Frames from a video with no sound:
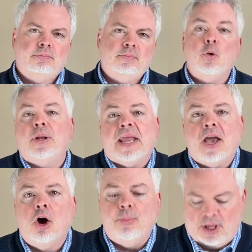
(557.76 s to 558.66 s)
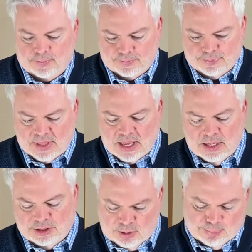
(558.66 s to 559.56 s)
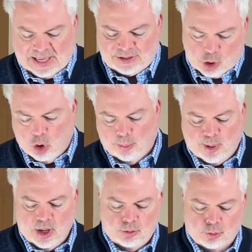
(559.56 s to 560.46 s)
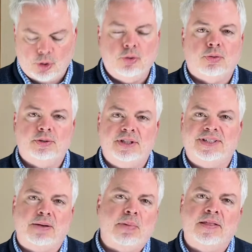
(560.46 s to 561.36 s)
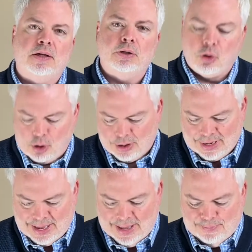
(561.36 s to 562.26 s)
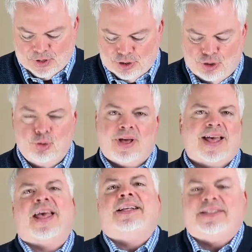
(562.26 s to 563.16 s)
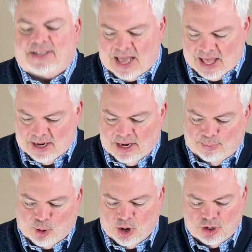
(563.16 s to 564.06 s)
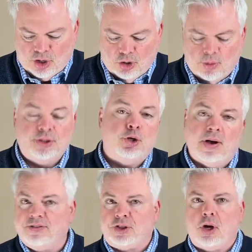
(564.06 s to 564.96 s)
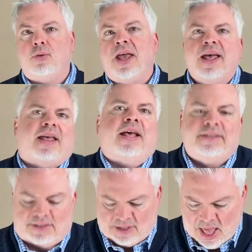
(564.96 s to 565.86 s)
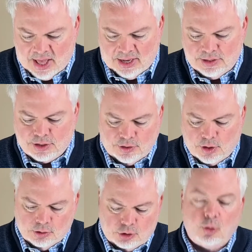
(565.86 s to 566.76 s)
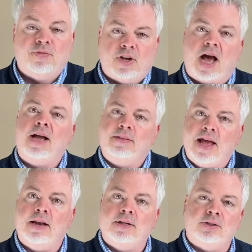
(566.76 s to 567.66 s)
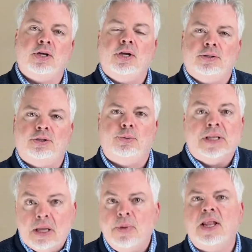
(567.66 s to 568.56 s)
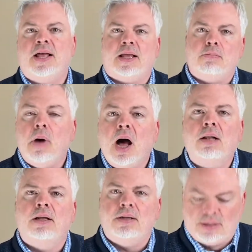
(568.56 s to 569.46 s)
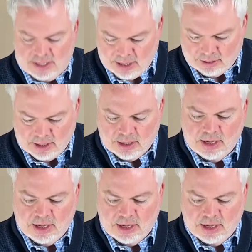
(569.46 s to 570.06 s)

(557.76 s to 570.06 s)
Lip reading: Well, Naomi, she blessed Orpah and Ruth. She said, "May the Lord do chesed upon you as you have shown chesed to those who have died," that is, to Elimelech and Mahlon and Chilion,